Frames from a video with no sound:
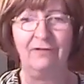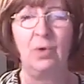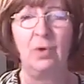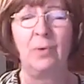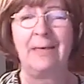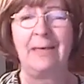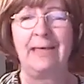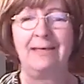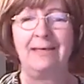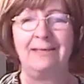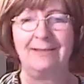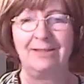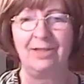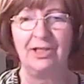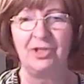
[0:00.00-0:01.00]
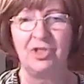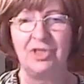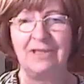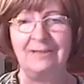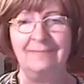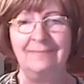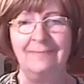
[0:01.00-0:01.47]
following
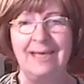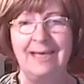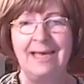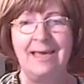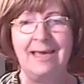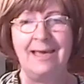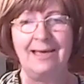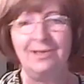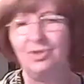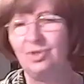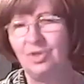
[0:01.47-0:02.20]
instruction, has